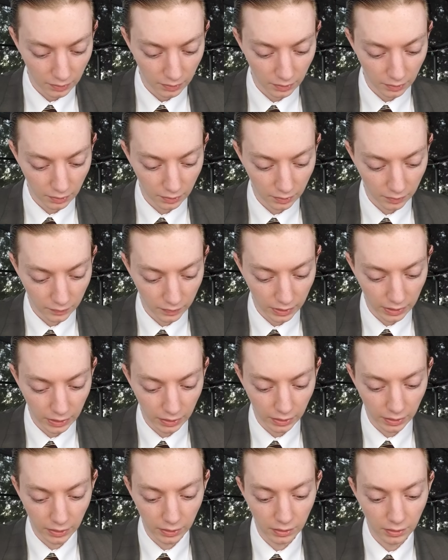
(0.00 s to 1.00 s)

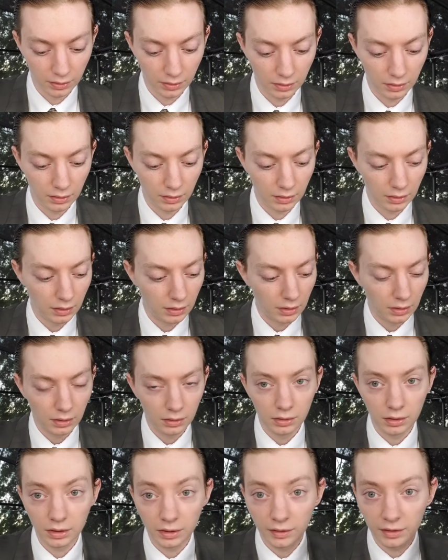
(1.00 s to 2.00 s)
Alrighty.
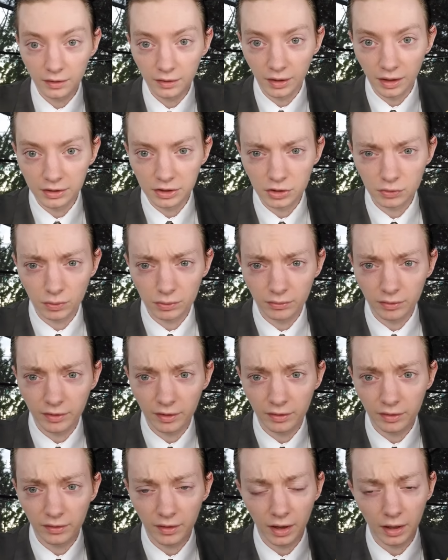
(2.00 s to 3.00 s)
You can see I just went with
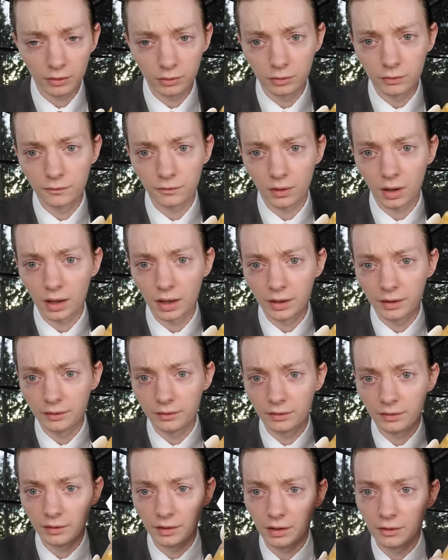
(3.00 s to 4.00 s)
the standard
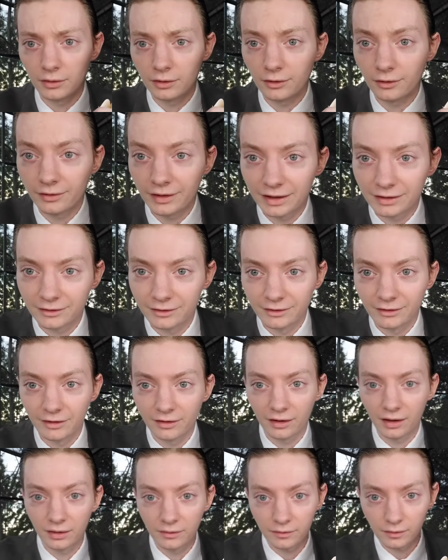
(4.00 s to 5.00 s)
fries, and all that good
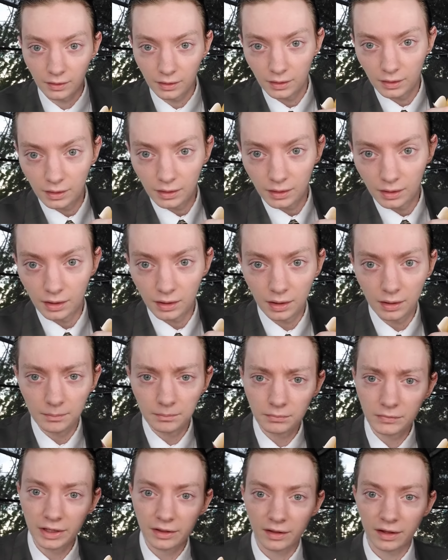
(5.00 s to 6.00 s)
stuff.
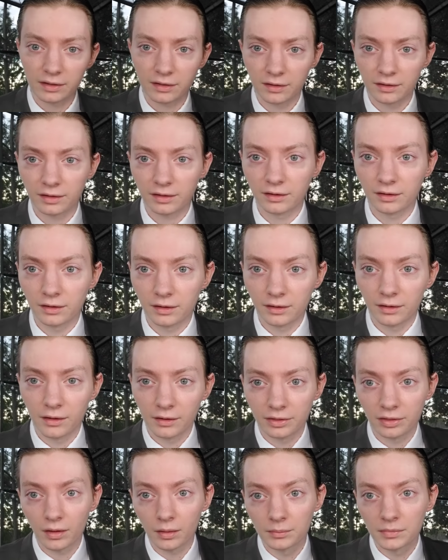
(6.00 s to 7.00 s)
Let's get this in
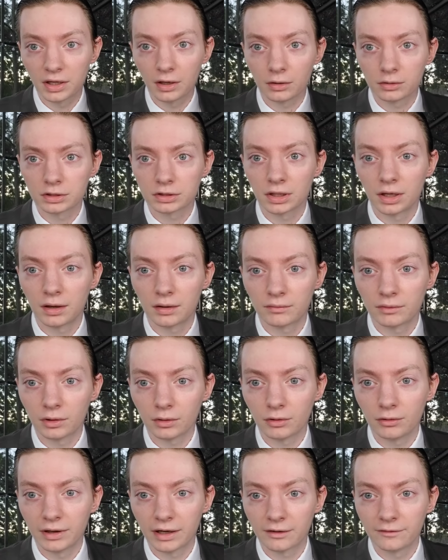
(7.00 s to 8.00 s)
a thumbnail shot real
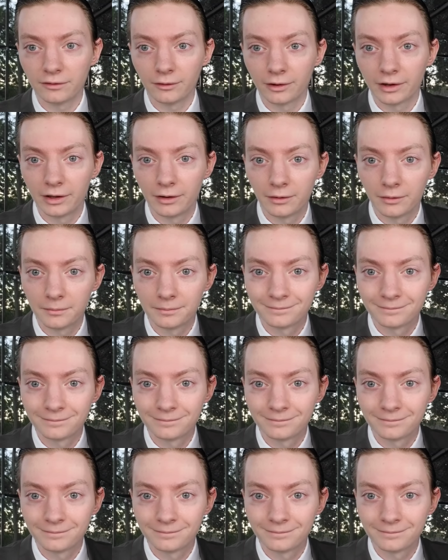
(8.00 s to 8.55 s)
quick for you.